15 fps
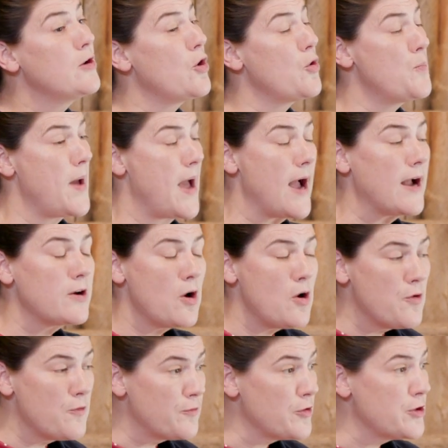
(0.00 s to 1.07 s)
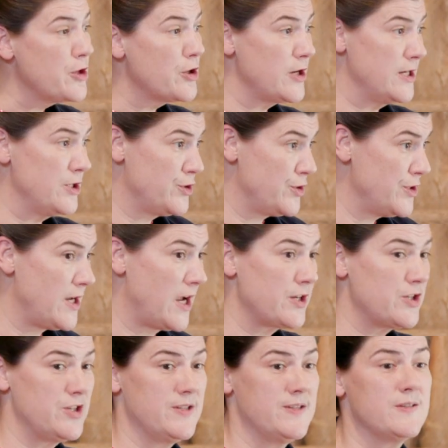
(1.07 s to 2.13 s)
Go back over your
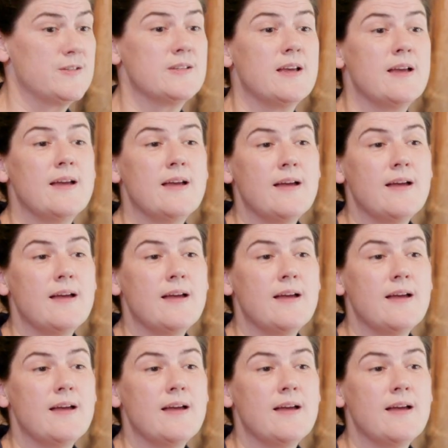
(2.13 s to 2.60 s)
introductions,